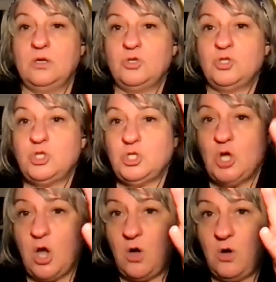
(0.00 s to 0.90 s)

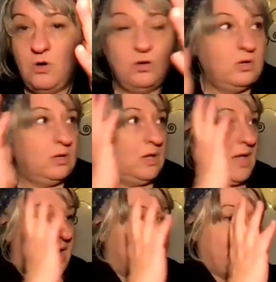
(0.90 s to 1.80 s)
show
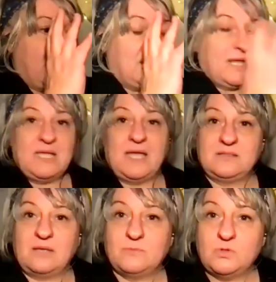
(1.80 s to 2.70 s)
and then get them